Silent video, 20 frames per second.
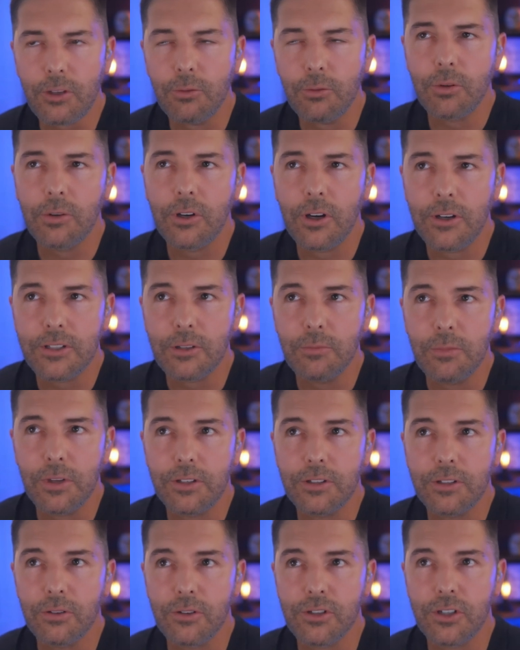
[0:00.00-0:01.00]
With regard to
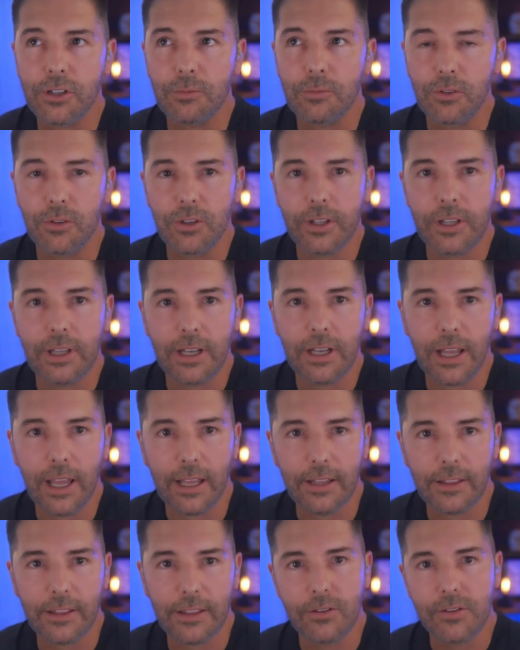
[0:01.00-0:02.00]
mentorship, looking
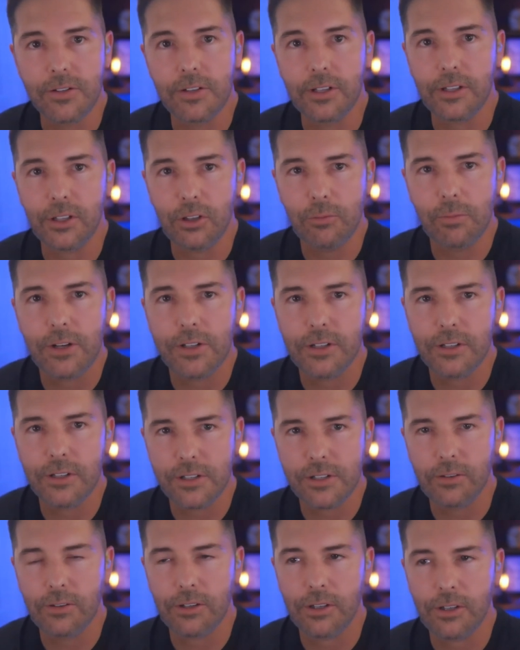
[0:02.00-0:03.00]
at those that you mentioned
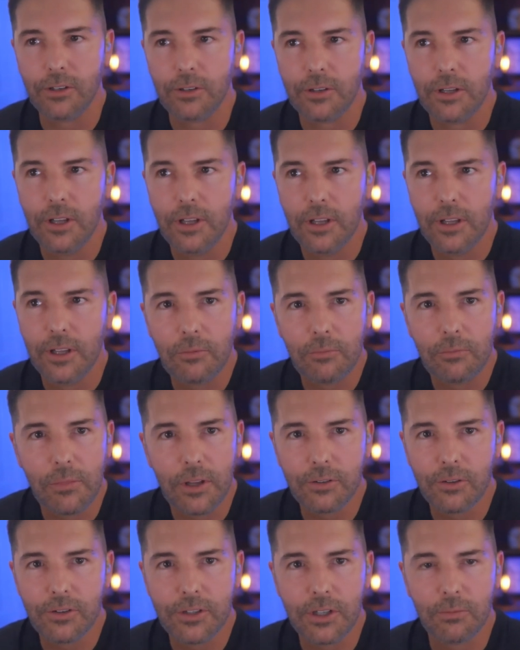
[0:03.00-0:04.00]
this earlier,
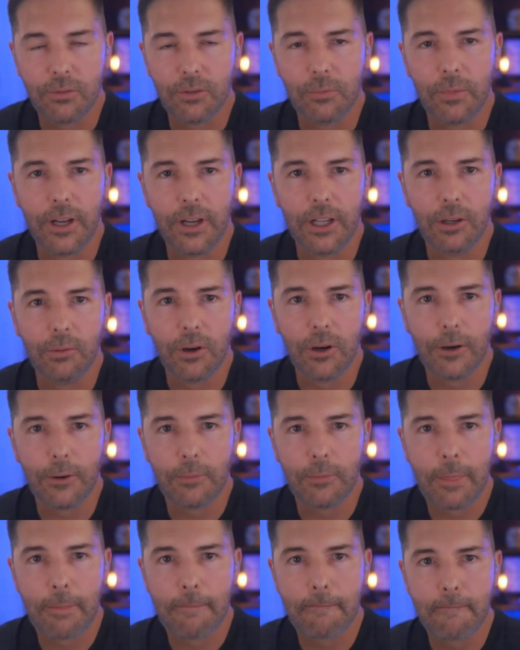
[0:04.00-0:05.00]
mentorship from
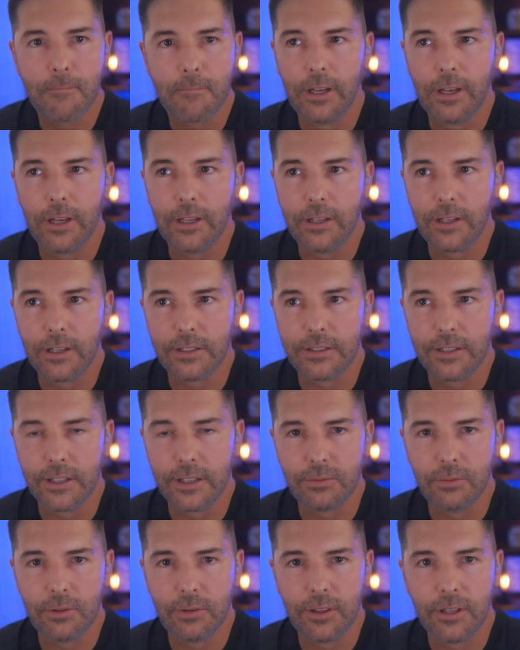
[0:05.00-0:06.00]
anywhere in any
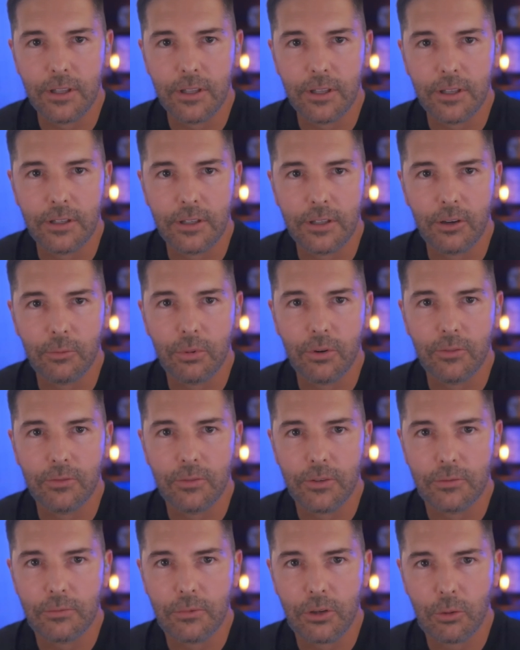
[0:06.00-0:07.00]
context within your
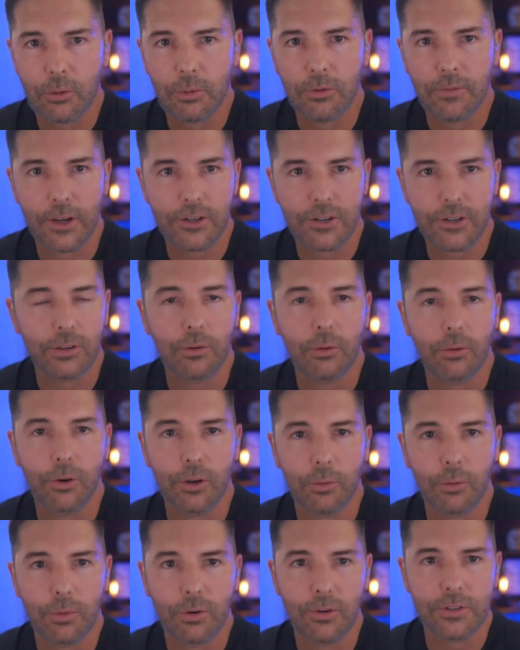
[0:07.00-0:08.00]
professional or
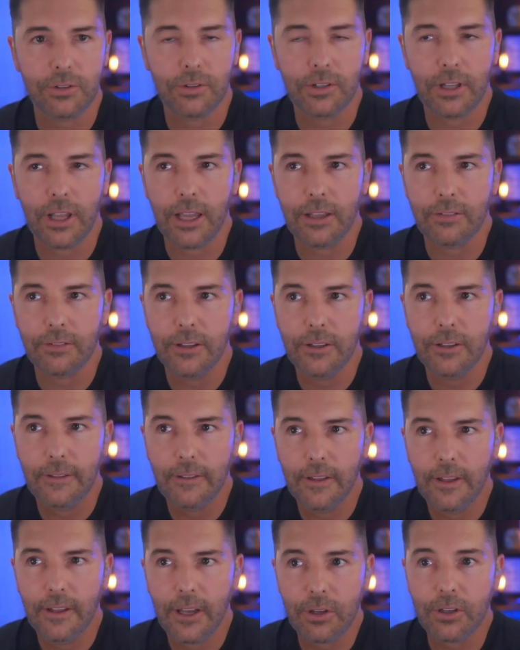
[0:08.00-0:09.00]
your personal
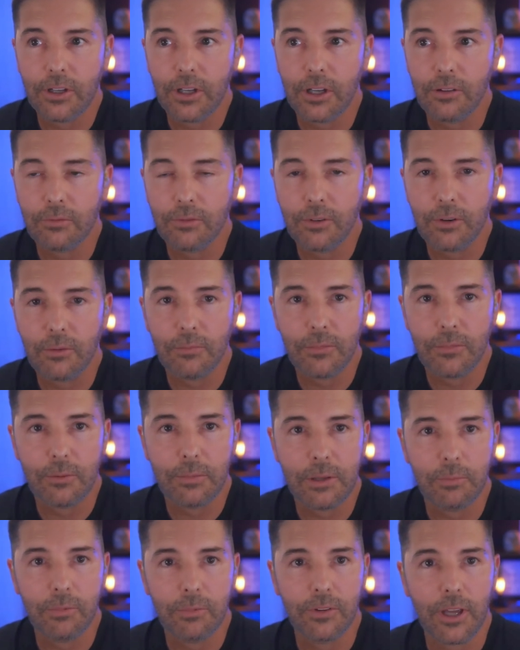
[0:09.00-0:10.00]
life. It could come from
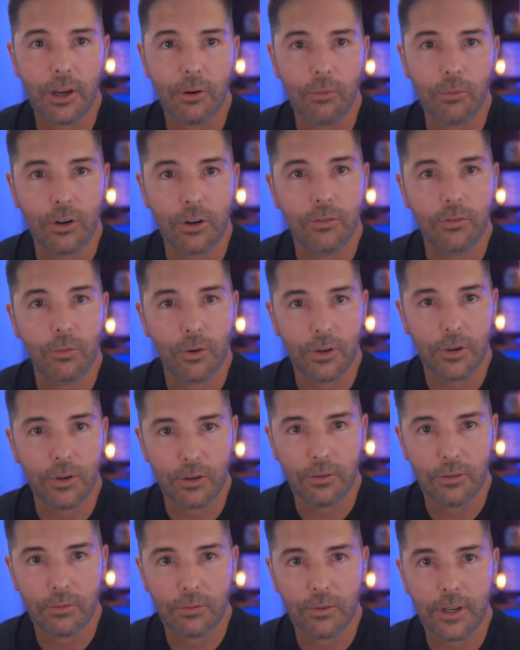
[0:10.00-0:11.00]
the people work for
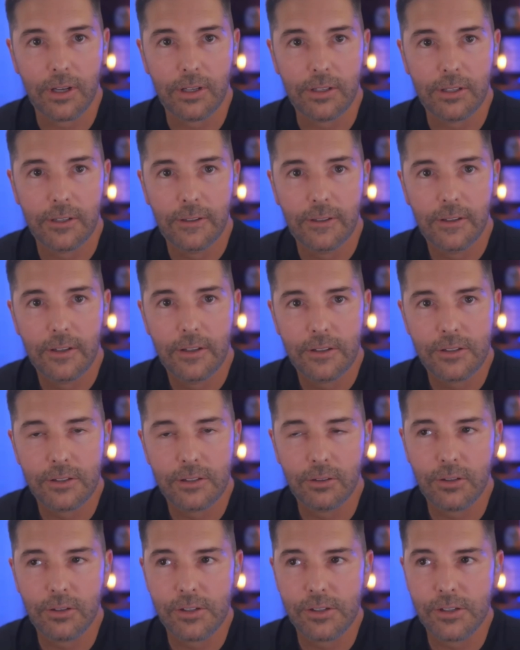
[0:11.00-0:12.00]
you, right?
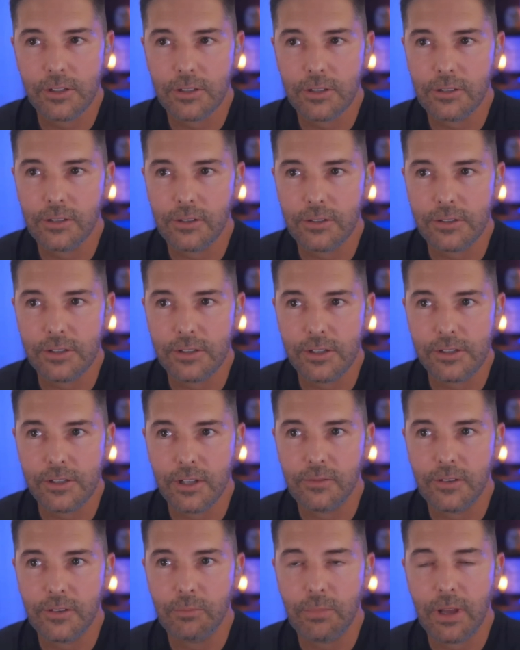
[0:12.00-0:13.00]
So there's these
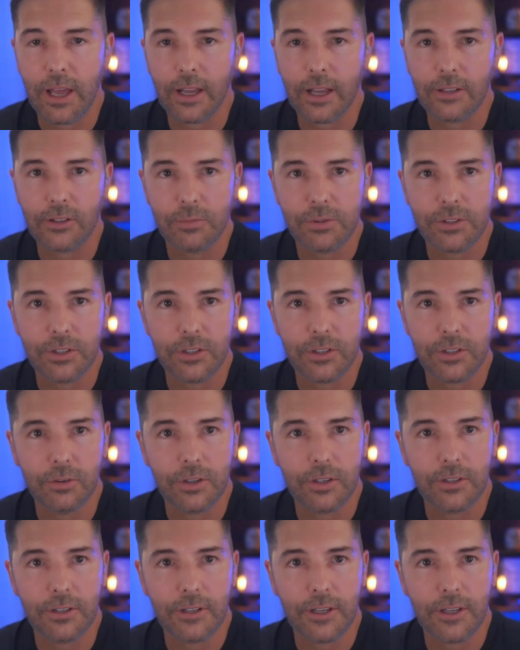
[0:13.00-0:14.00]
feedback loops that you
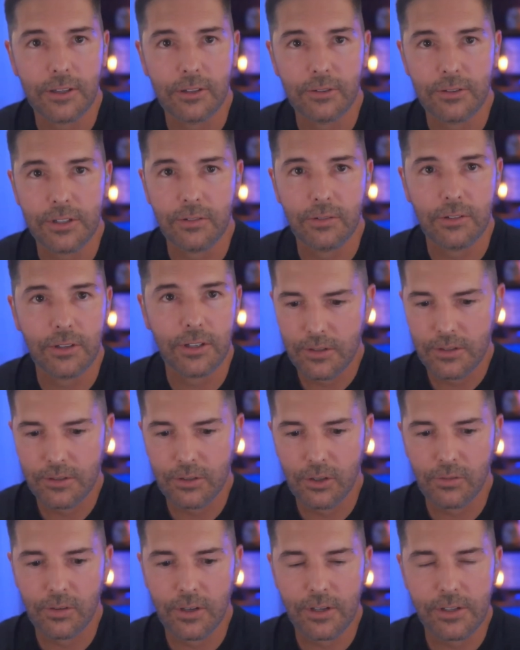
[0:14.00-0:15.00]
can get. There's even
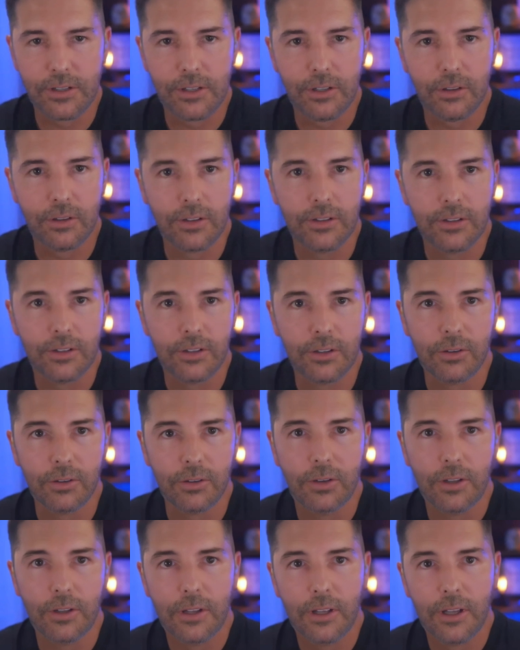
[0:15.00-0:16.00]
surveys that you can
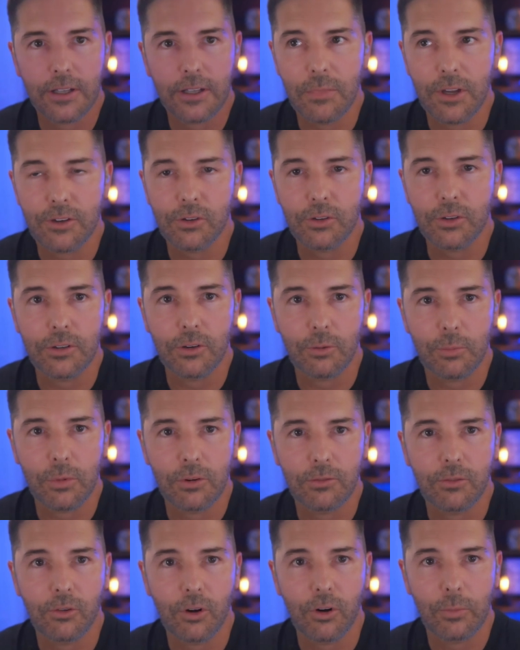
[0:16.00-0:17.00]
do to measure your
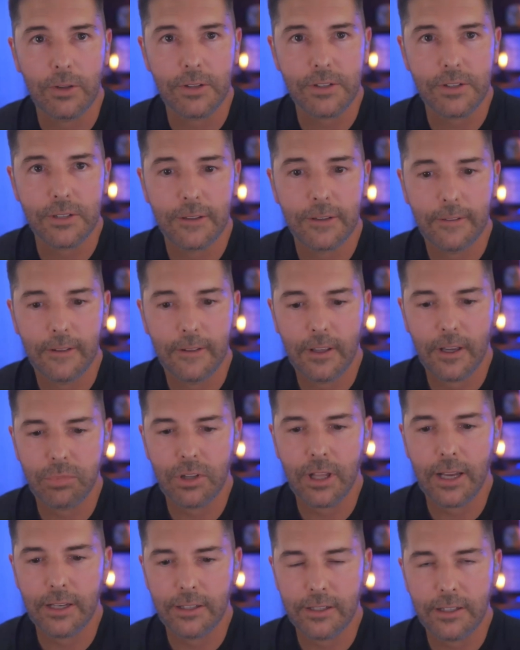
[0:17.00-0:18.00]
performance.
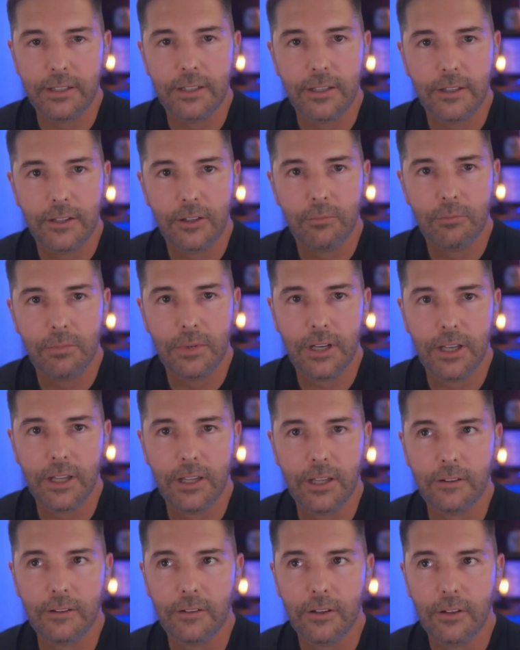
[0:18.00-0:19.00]
Blinded,
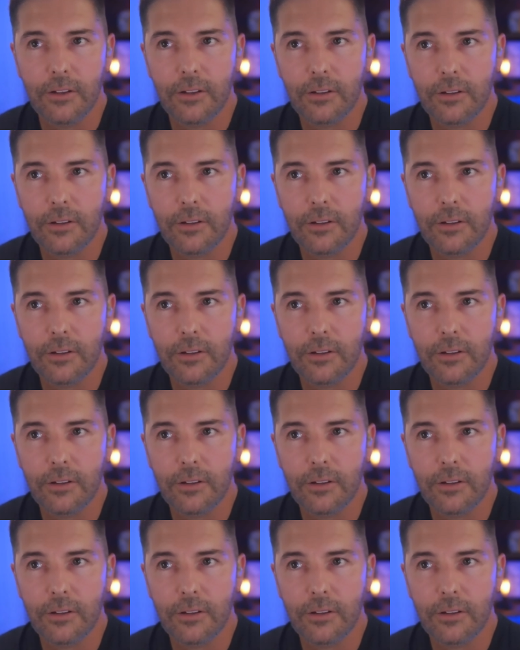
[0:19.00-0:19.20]
meaning